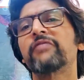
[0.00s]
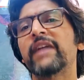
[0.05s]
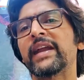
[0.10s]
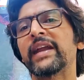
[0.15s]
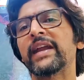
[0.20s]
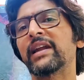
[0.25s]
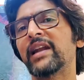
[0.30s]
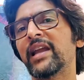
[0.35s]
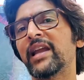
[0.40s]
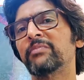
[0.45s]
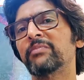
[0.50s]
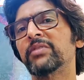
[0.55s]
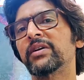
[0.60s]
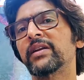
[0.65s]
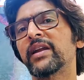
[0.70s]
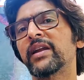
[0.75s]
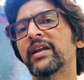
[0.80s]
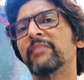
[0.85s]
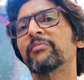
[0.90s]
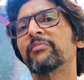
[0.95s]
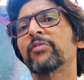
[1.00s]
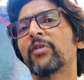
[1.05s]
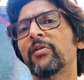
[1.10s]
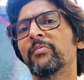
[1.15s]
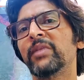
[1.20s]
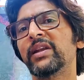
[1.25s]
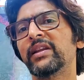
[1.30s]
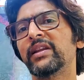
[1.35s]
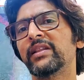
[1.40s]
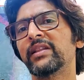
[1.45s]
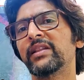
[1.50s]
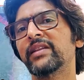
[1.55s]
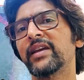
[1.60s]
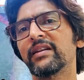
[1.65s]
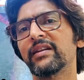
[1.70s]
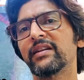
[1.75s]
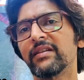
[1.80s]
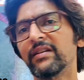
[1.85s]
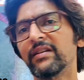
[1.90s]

find labor and employment in their